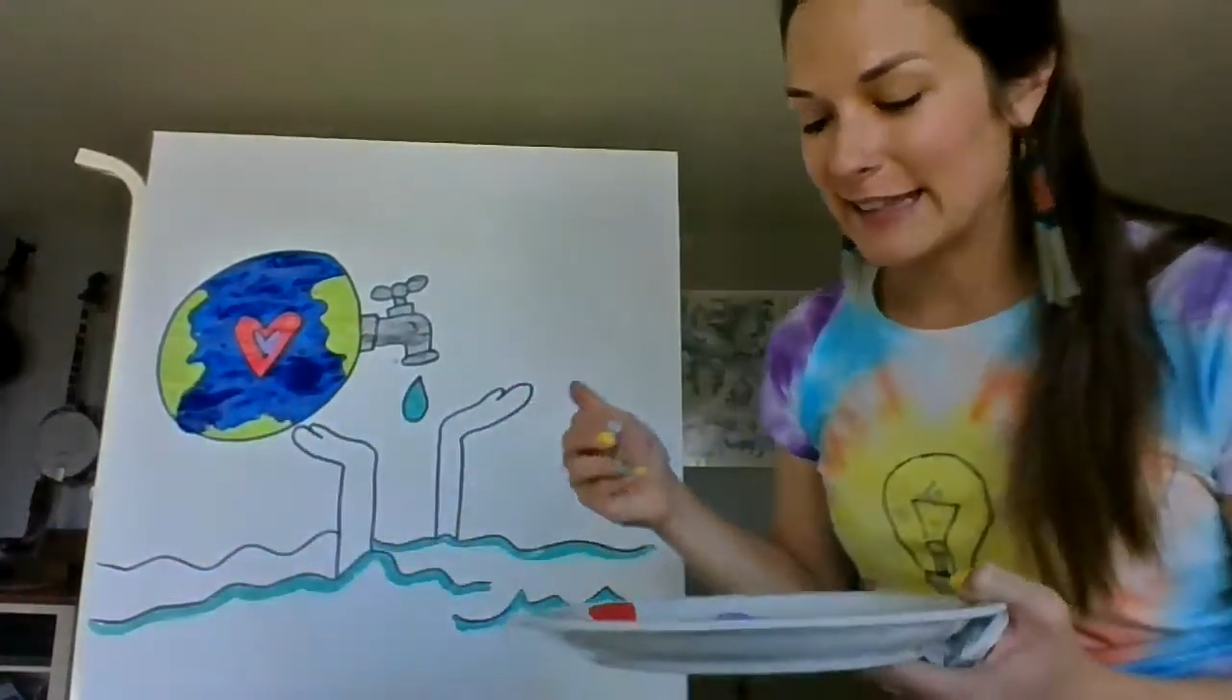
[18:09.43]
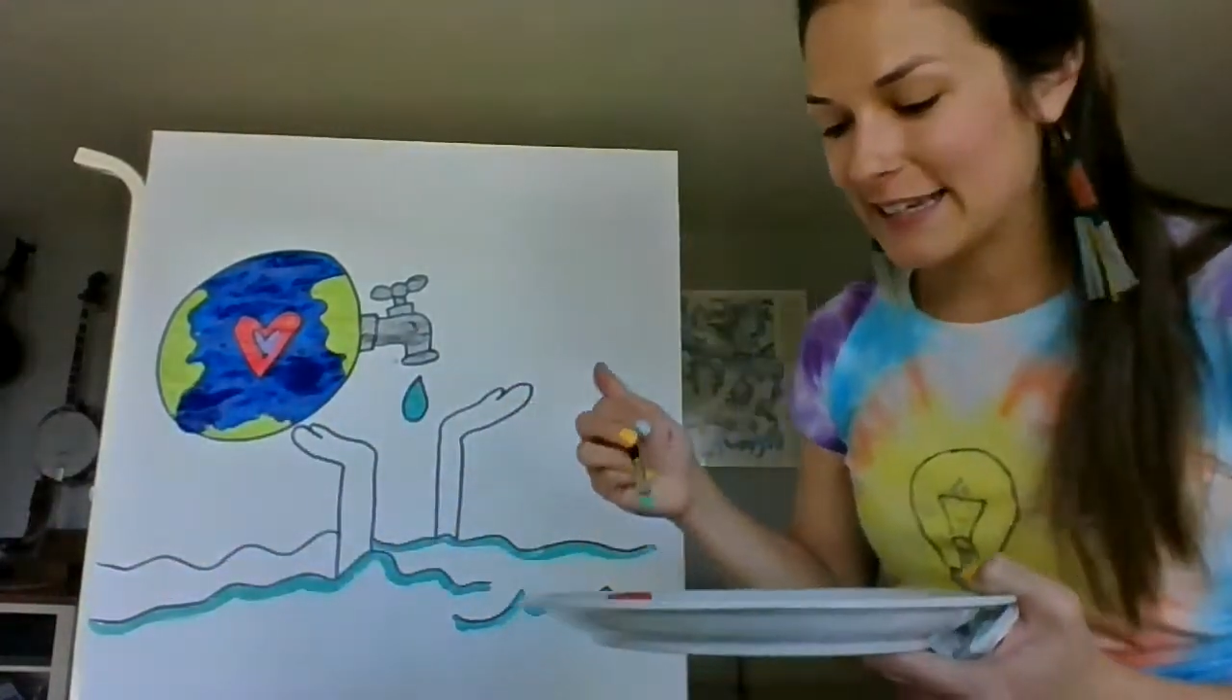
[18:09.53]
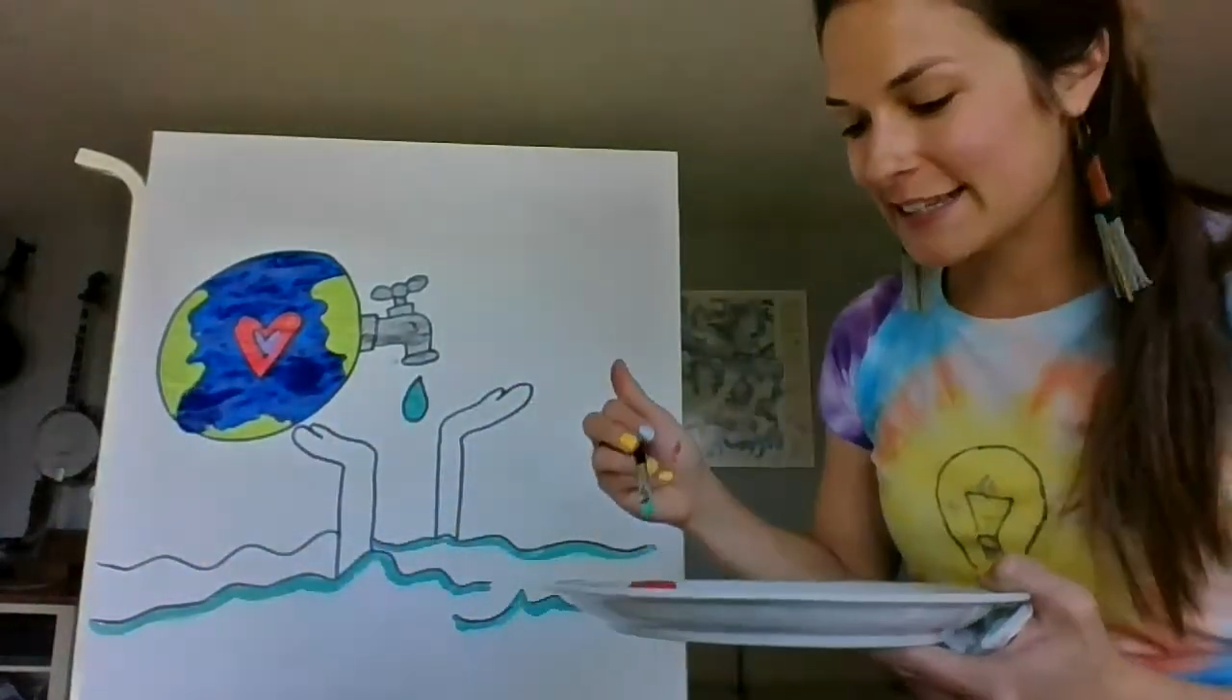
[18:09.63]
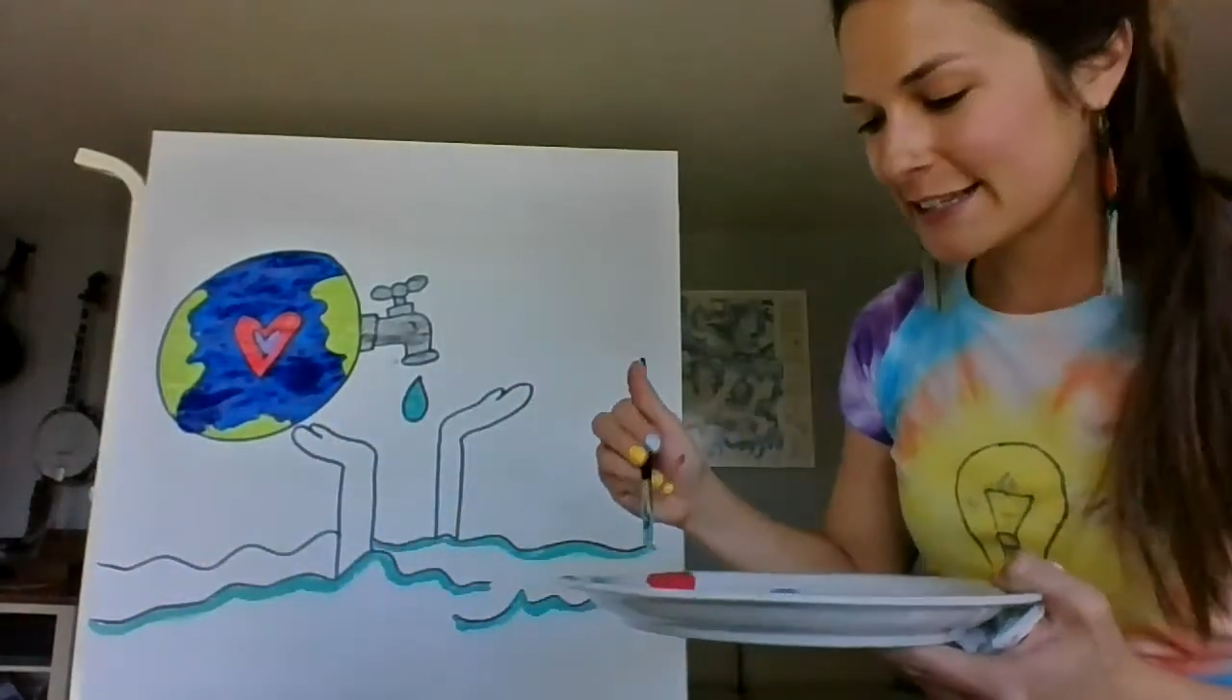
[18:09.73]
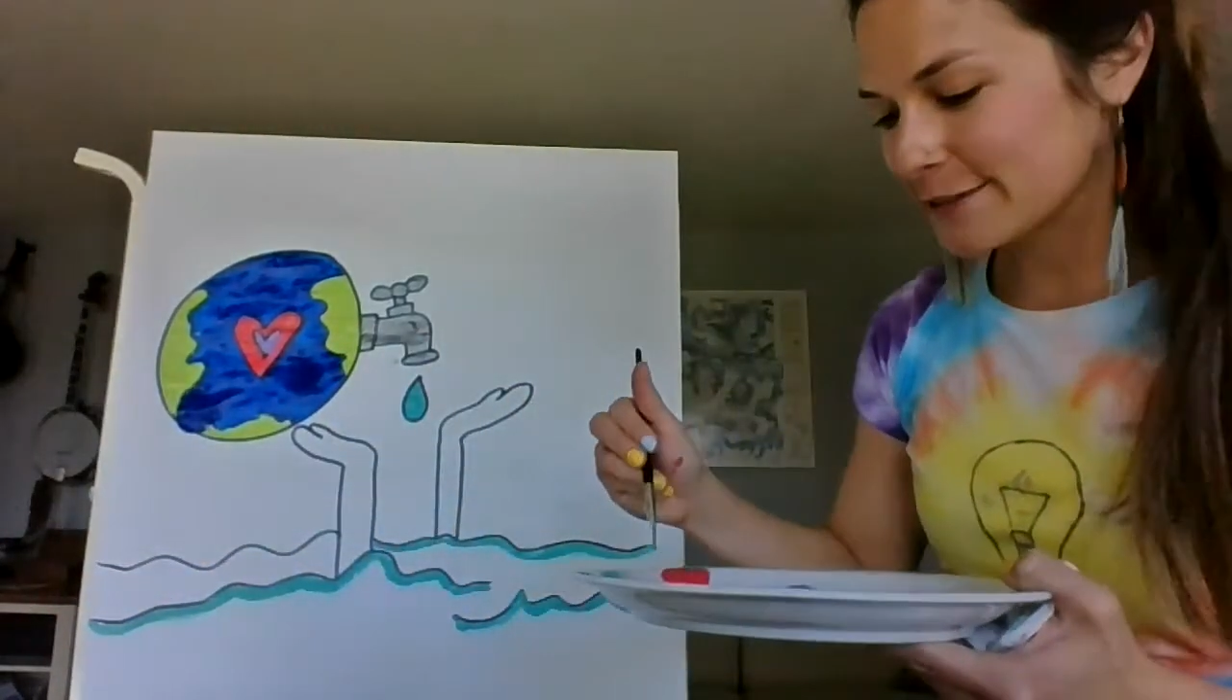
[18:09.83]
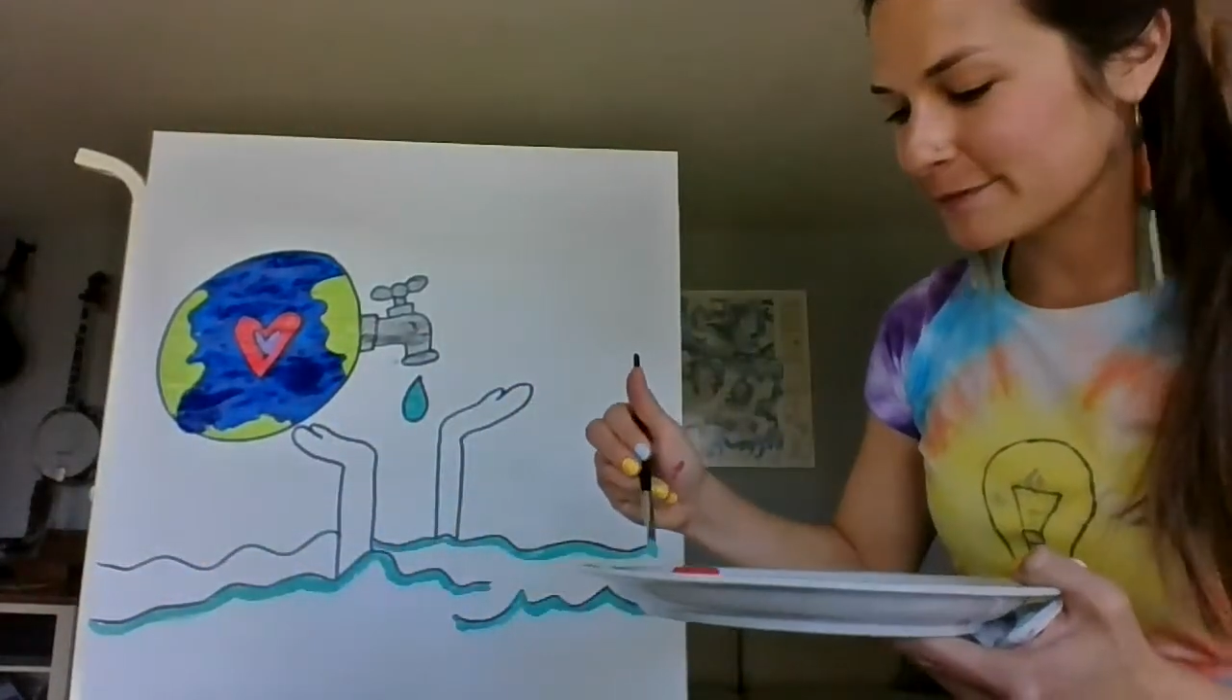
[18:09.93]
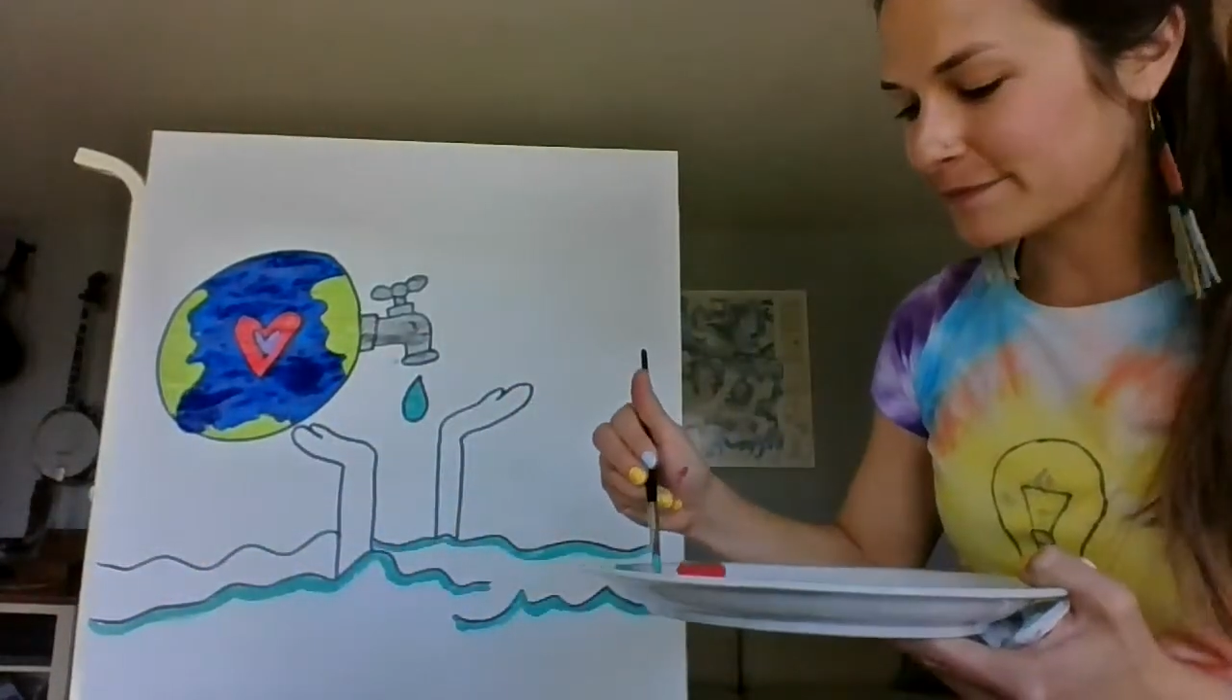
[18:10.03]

this,